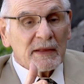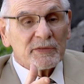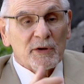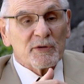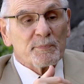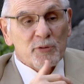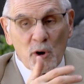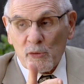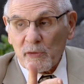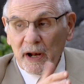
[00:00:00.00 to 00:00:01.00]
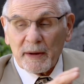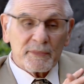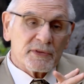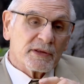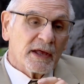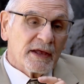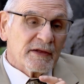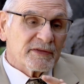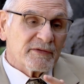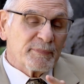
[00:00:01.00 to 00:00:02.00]
There are programs
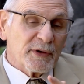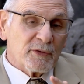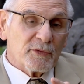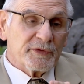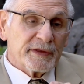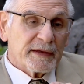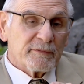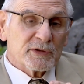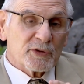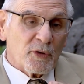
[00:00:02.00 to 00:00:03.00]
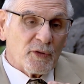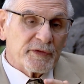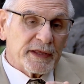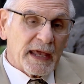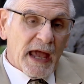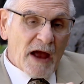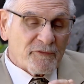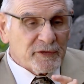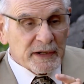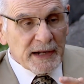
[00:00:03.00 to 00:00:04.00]
to build what's called the
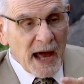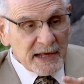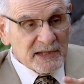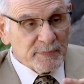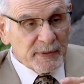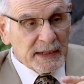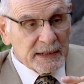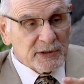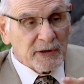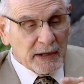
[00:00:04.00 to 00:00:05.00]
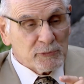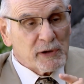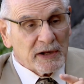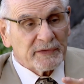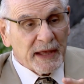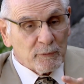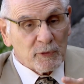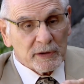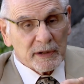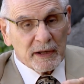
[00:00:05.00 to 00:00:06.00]
African High-Speed Integrated Rail Network.